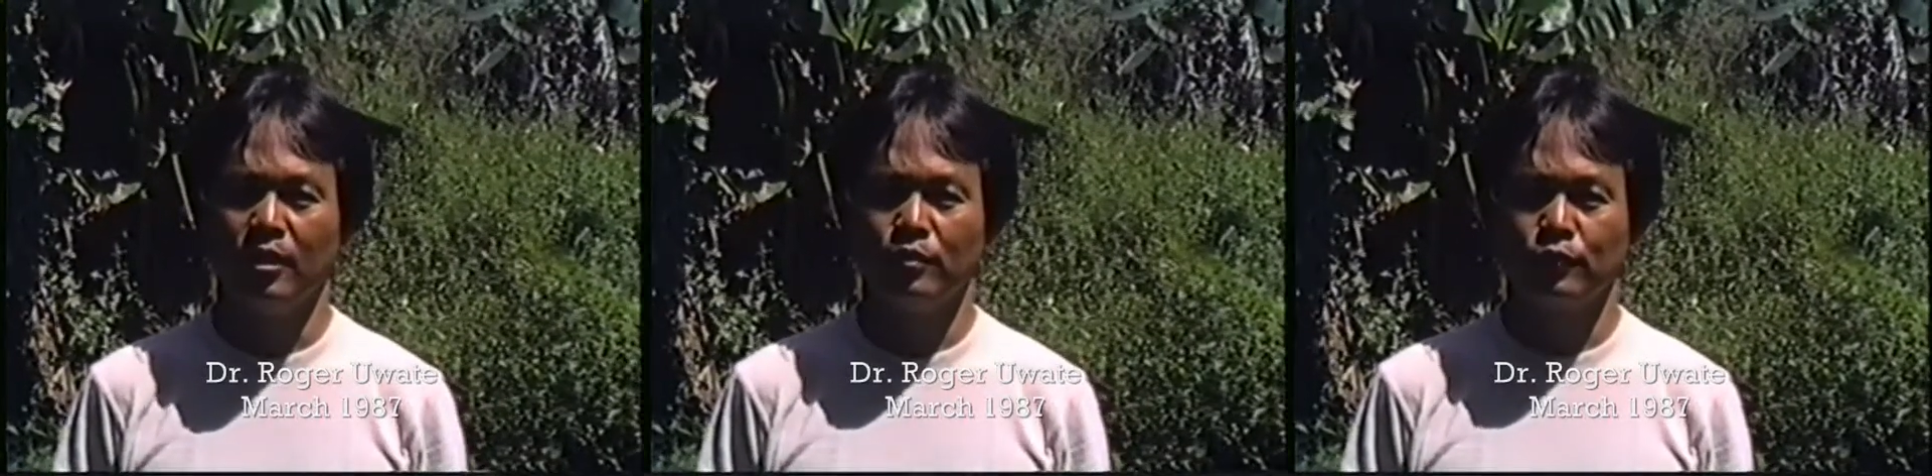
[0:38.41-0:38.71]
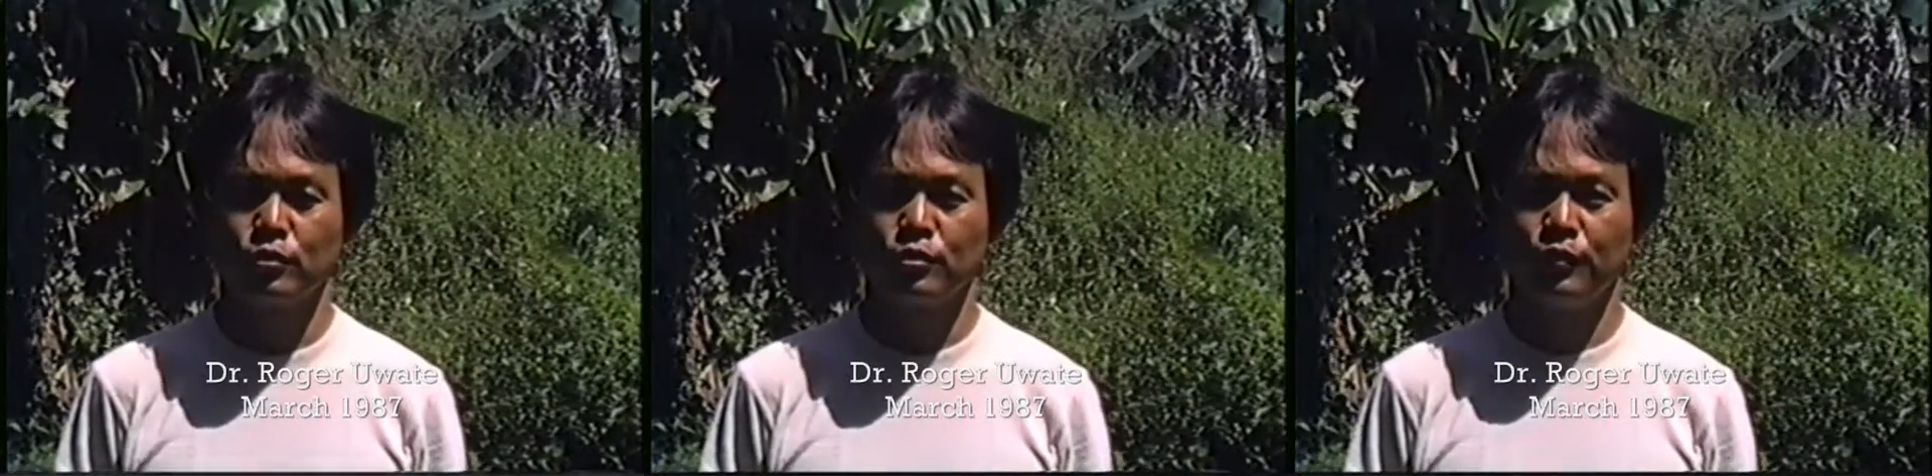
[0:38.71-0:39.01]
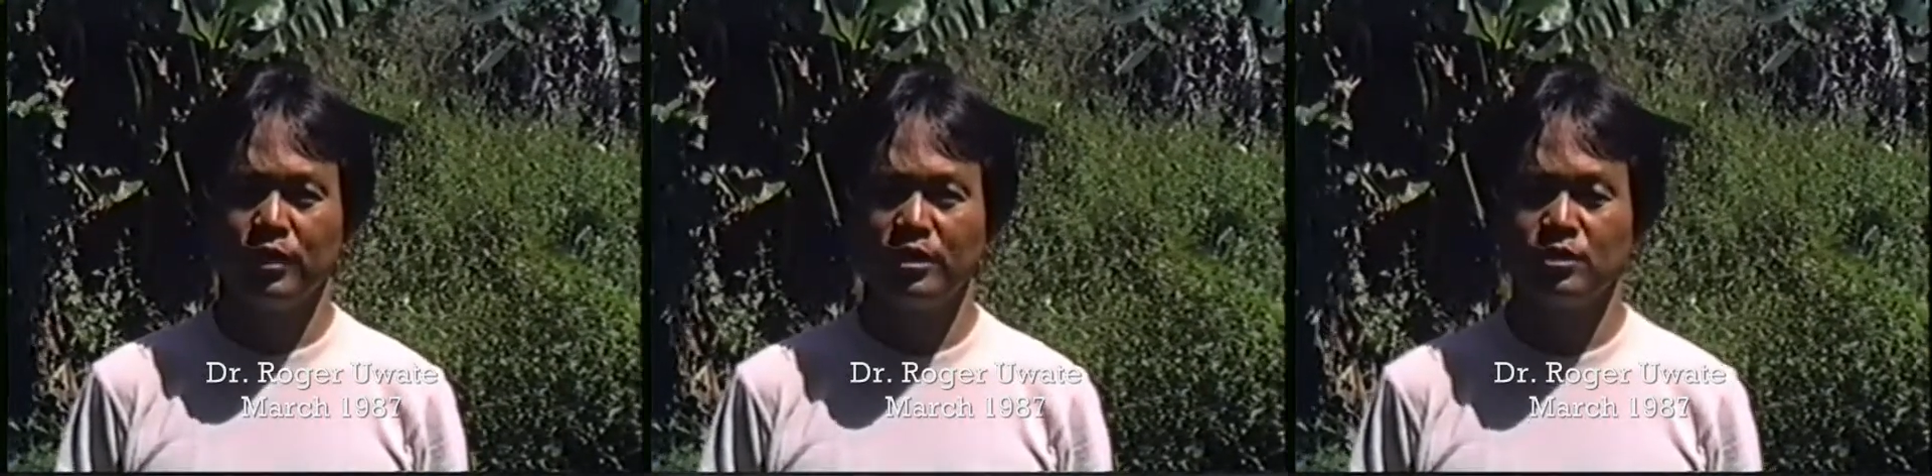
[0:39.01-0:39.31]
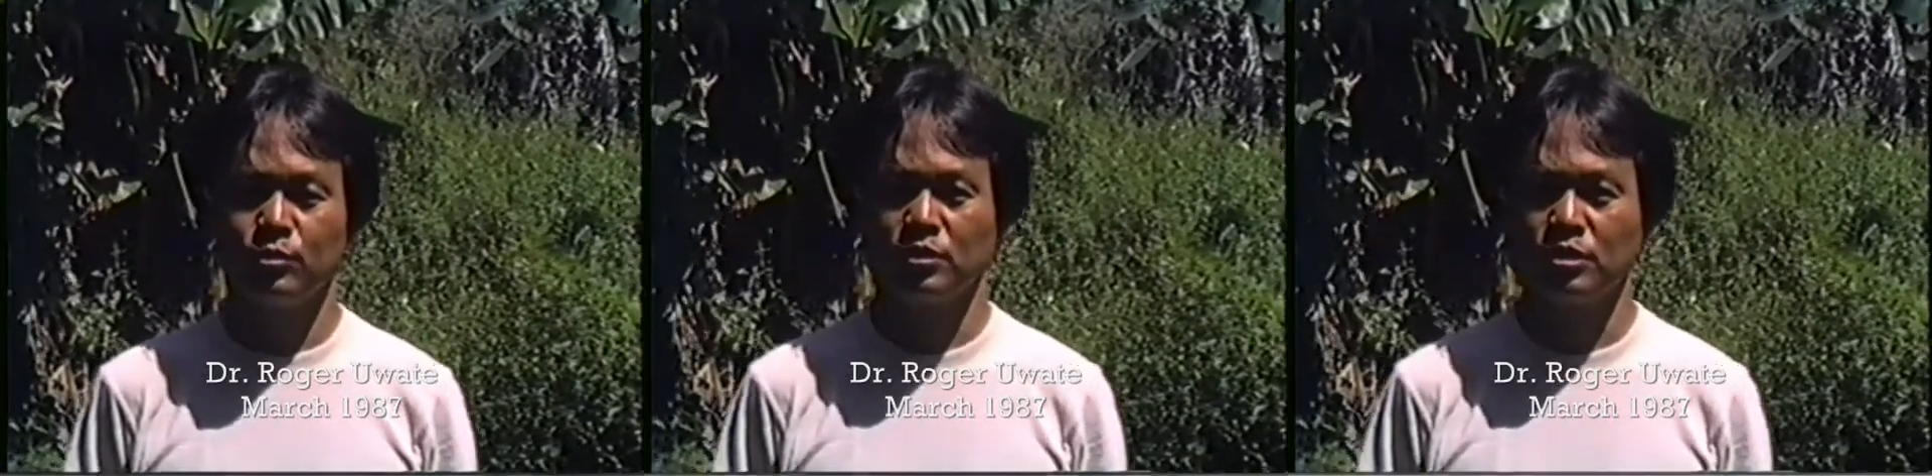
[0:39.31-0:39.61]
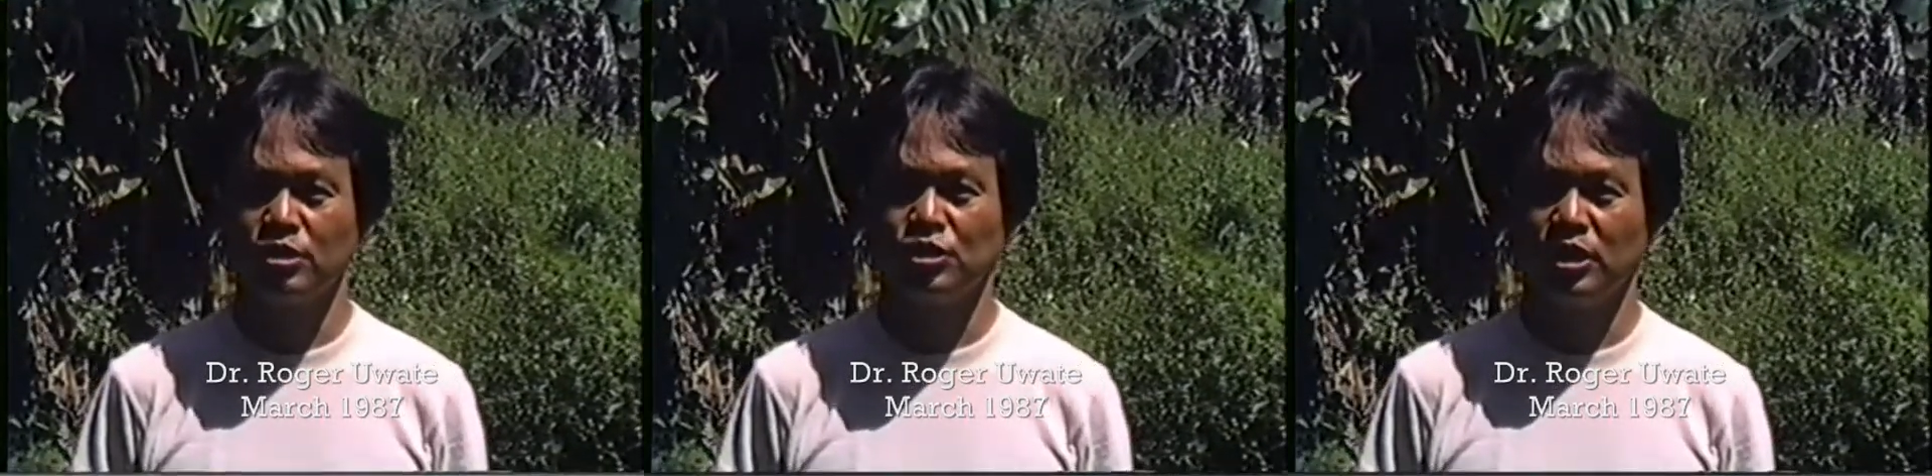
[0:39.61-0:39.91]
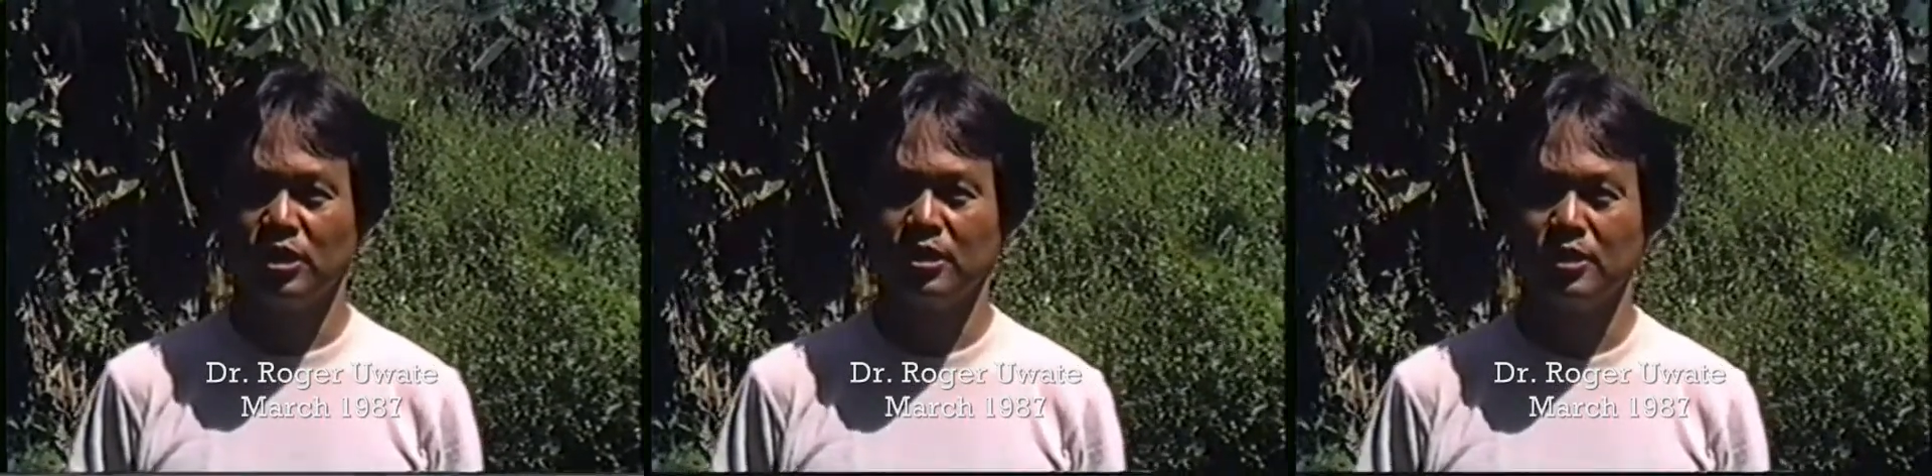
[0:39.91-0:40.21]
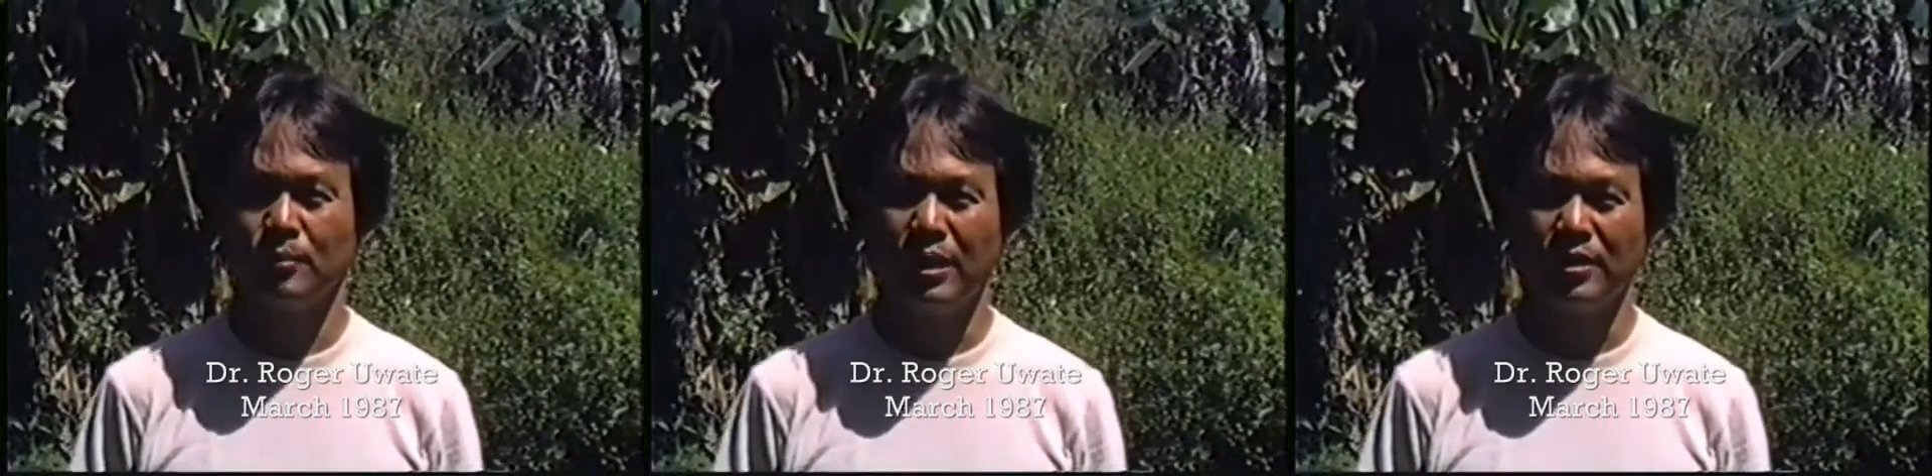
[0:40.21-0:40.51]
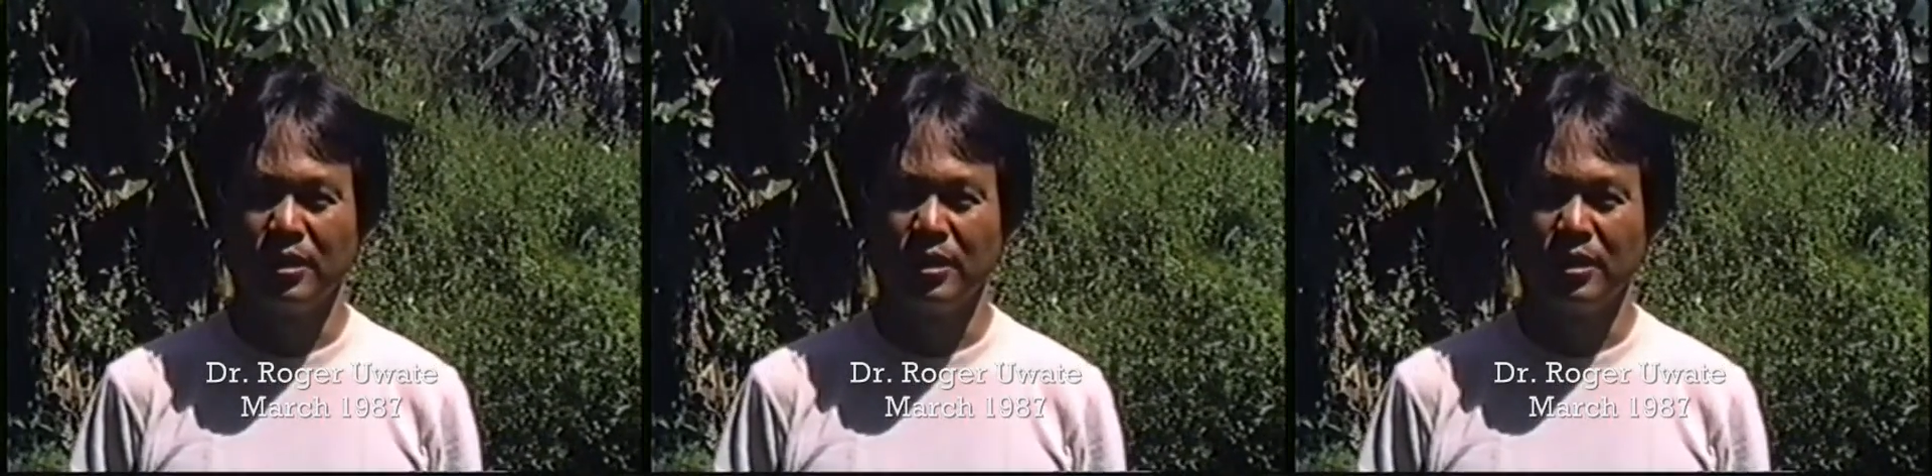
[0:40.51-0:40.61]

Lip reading: The first phase was initiated in about